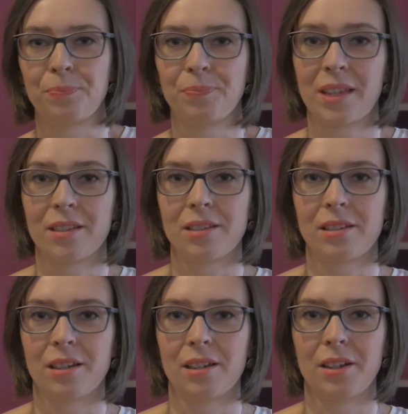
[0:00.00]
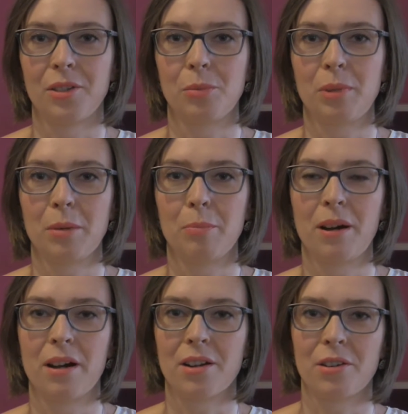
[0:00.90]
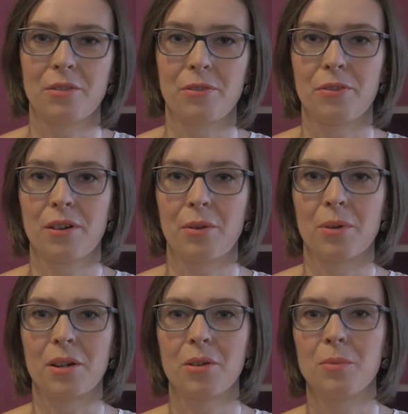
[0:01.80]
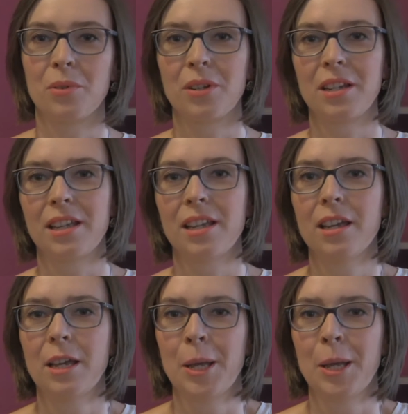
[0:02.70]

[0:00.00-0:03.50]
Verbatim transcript: um, started to be a part of our community